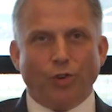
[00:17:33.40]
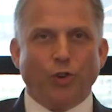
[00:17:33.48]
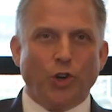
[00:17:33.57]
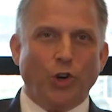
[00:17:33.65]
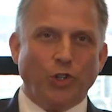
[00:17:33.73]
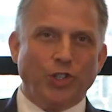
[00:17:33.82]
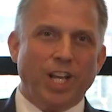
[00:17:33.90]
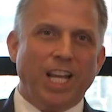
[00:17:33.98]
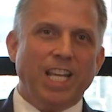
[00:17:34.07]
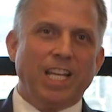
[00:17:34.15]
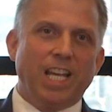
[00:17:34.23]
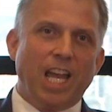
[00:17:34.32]
called
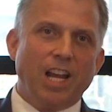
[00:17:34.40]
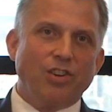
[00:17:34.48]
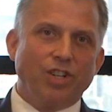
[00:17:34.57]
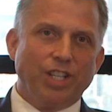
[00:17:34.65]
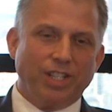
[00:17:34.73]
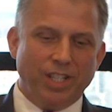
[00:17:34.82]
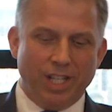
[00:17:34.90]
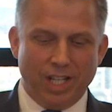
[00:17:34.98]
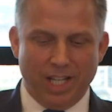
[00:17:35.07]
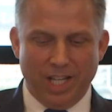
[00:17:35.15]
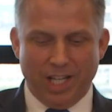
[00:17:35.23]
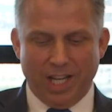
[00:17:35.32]
IKARIAN
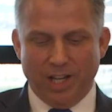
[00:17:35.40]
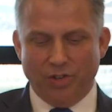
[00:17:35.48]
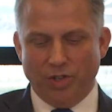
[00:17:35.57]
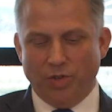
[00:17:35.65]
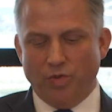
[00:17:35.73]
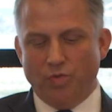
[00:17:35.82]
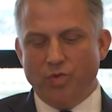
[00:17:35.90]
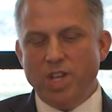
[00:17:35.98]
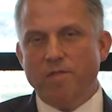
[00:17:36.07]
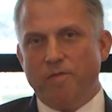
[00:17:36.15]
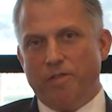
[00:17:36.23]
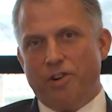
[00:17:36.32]

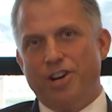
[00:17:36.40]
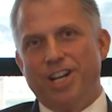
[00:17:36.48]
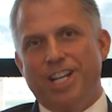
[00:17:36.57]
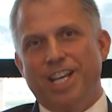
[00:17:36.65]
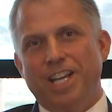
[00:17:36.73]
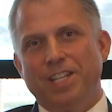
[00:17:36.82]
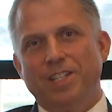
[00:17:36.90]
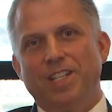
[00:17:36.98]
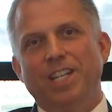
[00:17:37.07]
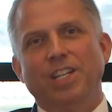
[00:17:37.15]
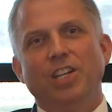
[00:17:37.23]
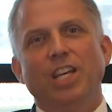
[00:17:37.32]
REEFER case.
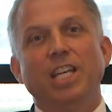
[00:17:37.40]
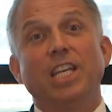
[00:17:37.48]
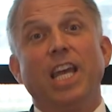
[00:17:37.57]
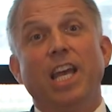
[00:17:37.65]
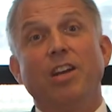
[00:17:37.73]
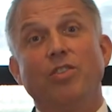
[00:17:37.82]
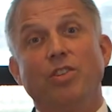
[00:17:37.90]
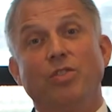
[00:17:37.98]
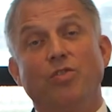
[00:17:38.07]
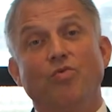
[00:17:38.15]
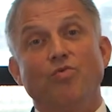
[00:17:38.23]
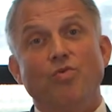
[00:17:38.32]
In the
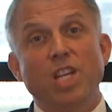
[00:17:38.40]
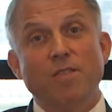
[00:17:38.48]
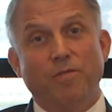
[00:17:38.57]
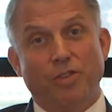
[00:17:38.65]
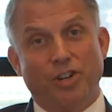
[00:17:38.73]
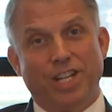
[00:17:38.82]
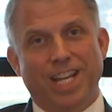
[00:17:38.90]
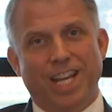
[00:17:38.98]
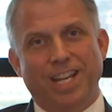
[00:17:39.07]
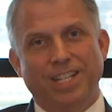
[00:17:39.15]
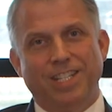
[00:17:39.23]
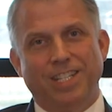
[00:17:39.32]
IKARIAN REEFER
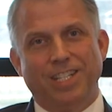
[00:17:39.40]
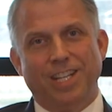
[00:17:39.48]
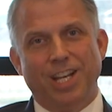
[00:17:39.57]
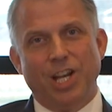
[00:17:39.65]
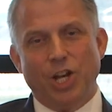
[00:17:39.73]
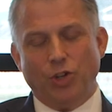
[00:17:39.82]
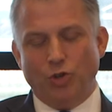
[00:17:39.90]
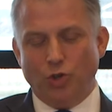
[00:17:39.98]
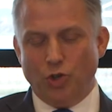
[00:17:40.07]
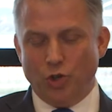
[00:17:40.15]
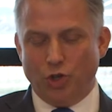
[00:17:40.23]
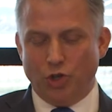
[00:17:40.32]
case, the
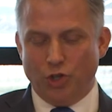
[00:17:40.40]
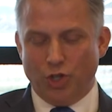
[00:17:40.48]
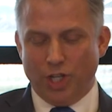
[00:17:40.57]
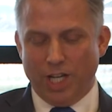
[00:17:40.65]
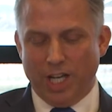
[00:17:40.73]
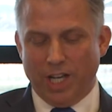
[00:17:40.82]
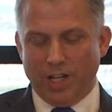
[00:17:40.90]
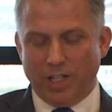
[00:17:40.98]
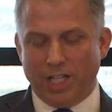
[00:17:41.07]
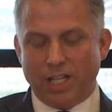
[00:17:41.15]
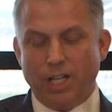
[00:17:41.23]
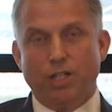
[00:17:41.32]
judge,
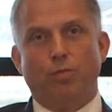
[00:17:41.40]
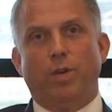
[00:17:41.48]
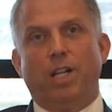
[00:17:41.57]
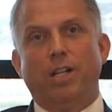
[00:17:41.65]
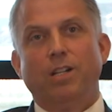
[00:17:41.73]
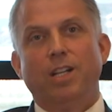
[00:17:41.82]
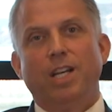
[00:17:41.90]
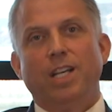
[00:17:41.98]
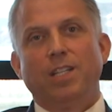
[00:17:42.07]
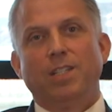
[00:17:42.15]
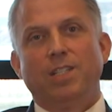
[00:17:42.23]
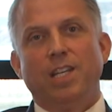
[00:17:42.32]
Cresswell,
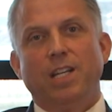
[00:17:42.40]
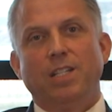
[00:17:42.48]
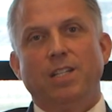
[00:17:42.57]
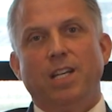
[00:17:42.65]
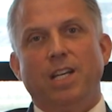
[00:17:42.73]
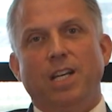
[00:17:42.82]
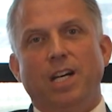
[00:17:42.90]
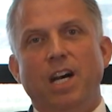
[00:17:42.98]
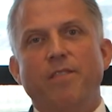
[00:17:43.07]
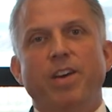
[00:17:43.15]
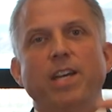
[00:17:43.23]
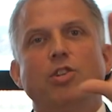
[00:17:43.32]
said,
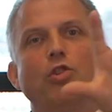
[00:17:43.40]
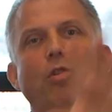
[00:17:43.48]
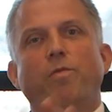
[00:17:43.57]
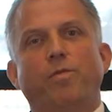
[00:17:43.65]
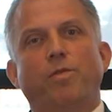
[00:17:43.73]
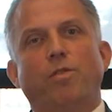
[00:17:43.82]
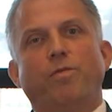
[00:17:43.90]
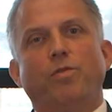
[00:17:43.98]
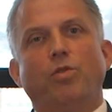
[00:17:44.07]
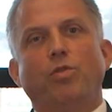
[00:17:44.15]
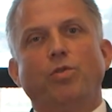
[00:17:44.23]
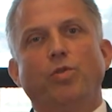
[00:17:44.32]
I've had enough of
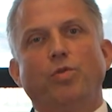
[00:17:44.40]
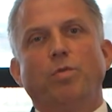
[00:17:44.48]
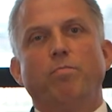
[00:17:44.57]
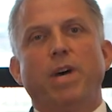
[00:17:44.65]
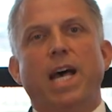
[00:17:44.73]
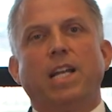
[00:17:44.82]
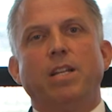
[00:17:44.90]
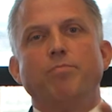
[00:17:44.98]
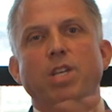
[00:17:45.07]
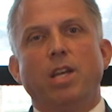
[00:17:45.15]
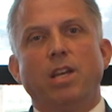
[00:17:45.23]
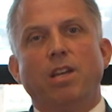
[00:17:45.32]
all those badly
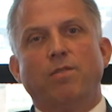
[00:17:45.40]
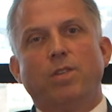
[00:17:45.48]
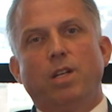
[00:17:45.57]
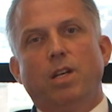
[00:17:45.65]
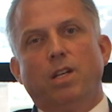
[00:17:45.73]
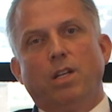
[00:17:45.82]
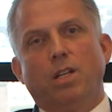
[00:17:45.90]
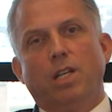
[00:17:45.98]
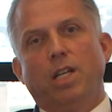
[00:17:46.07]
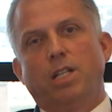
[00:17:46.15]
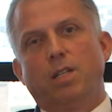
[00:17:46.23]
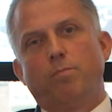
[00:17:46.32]
behaved
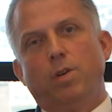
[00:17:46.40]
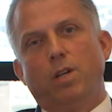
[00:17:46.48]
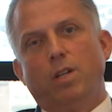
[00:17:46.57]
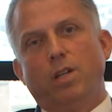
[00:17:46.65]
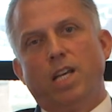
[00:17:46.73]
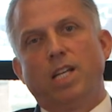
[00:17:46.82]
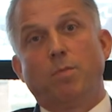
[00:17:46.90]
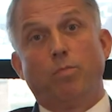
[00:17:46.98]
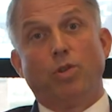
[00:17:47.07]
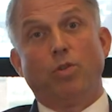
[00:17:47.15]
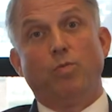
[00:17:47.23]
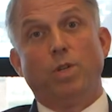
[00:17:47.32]

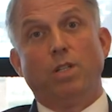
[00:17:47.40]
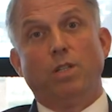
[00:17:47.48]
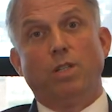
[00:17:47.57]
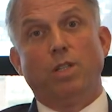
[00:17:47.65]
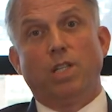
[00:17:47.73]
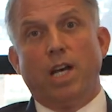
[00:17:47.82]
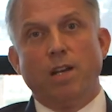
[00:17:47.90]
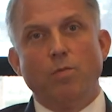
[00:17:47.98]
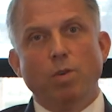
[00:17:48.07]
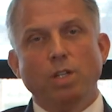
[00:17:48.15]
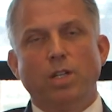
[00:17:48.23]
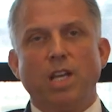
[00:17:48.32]
expert witnesses. I
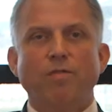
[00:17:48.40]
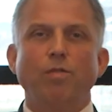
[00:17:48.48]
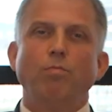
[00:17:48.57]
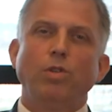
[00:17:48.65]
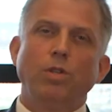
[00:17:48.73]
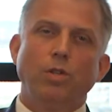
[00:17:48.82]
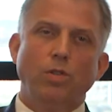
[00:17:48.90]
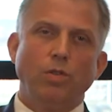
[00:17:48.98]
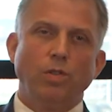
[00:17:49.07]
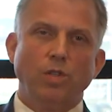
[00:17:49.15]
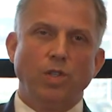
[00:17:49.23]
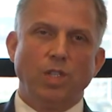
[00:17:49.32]
want everybody to
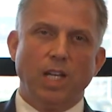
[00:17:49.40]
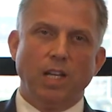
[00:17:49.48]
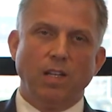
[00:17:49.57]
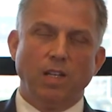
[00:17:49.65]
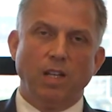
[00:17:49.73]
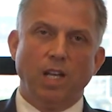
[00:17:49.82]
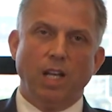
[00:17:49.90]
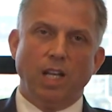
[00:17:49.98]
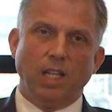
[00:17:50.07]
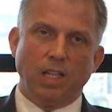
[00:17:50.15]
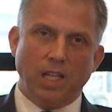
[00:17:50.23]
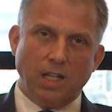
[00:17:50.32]
understand
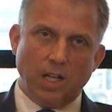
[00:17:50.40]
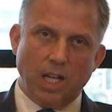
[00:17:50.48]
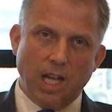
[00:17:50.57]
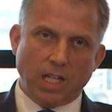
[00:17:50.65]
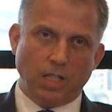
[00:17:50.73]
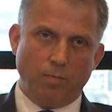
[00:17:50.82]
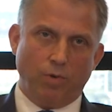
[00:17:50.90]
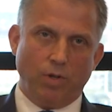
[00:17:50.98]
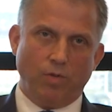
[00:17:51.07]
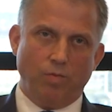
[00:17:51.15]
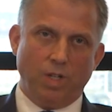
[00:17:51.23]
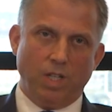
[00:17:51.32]
that an
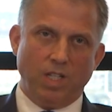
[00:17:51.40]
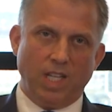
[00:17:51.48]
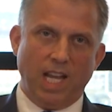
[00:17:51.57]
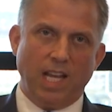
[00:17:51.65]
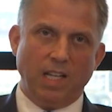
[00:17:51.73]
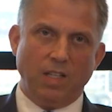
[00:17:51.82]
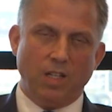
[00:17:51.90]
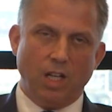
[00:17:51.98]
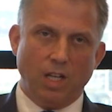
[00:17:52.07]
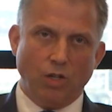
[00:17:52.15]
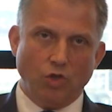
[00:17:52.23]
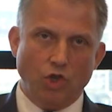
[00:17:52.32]
expert witness has
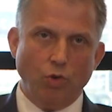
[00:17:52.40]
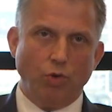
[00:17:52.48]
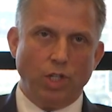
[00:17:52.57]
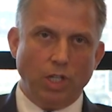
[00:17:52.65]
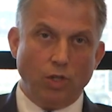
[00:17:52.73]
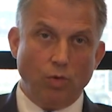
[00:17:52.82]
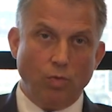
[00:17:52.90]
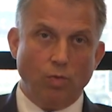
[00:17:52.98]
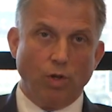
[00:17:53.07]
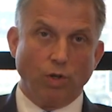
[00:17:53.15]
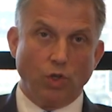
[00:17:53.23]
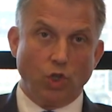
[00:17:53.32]
a duty
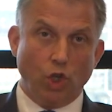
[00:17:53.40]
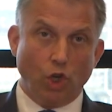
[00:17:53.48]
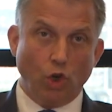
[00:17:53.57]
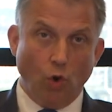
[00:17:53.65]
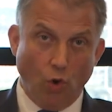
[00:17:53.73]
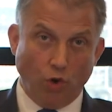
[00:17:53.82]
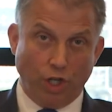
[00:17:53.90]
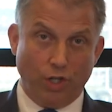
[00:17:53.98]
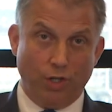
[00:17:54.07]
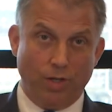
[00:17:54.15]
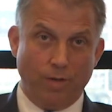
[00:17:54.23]
towards the court.